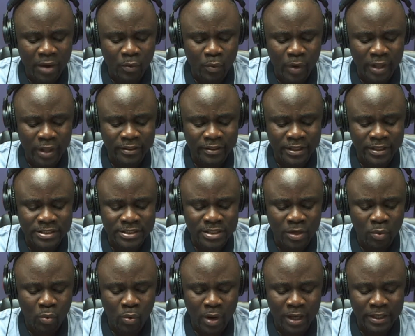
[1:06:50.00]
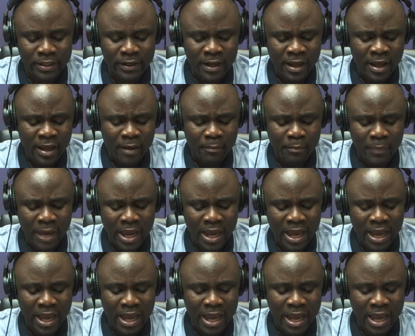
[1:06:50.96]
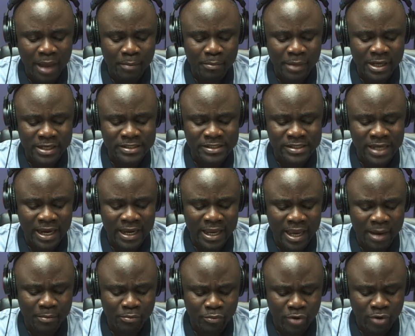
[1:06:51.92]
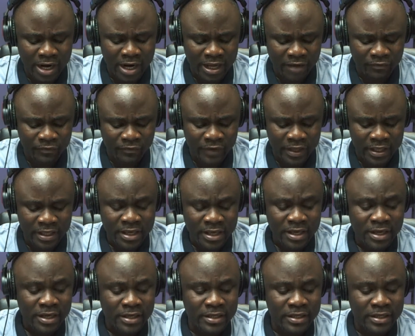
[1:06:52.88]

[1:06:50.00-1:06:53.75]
with this one. Ma main sign Emra Nafi